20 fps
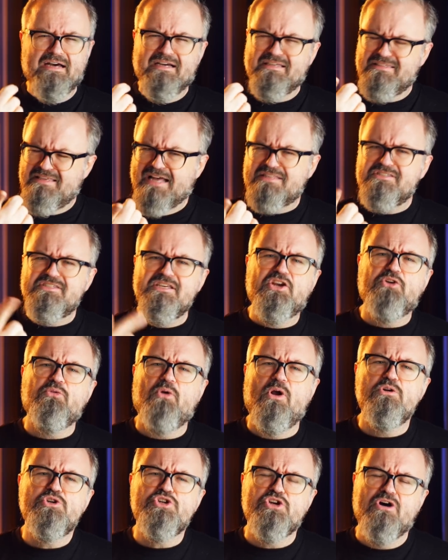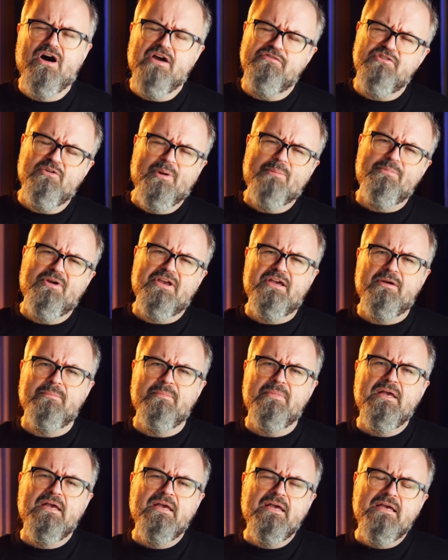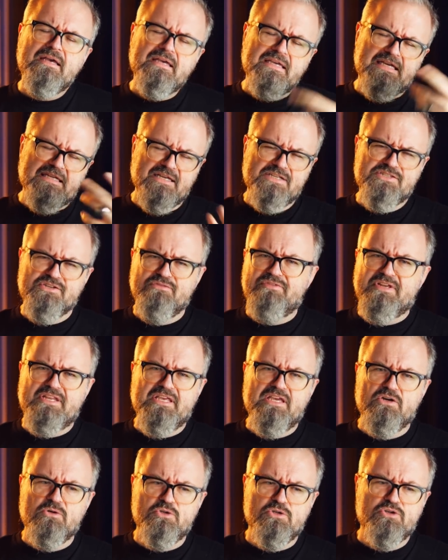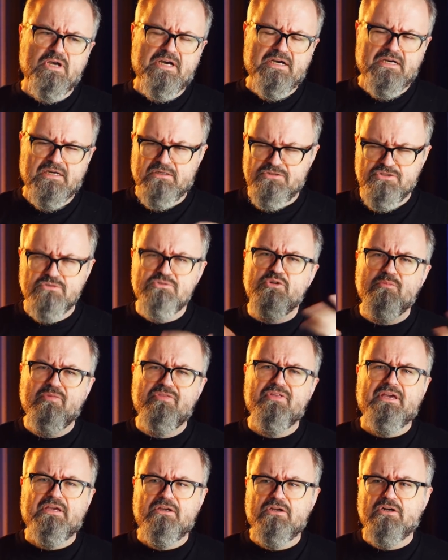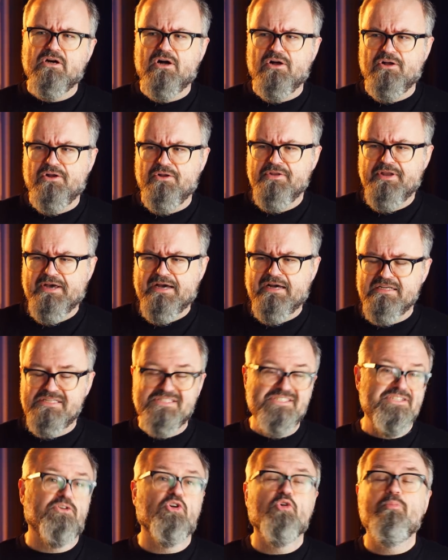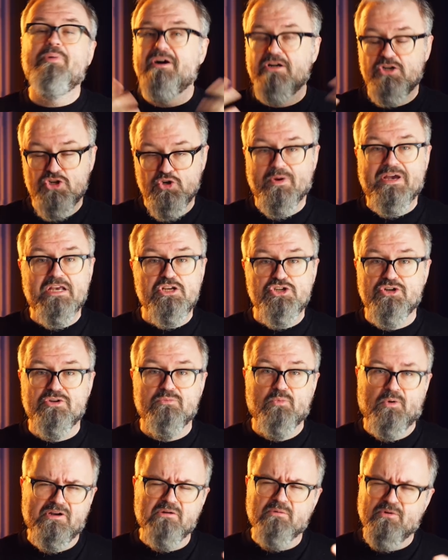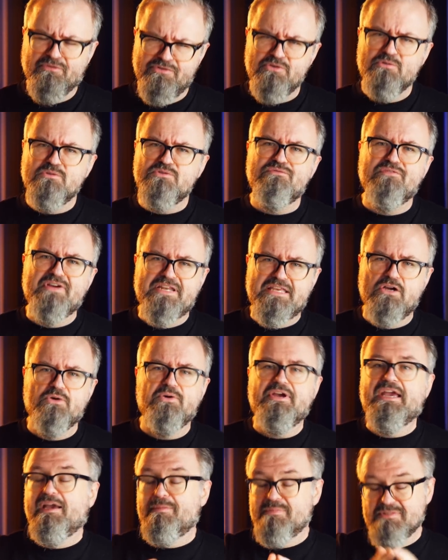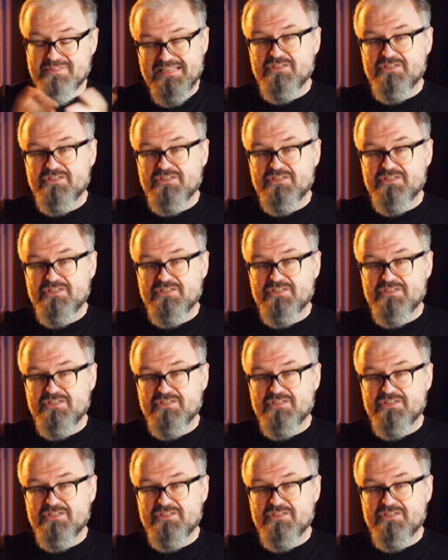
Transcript: Uh, Yahtzee Croshaw, if you remember him, he does a video uh, YouTube thing called uh, Zero Punctuation, where he reviews video games.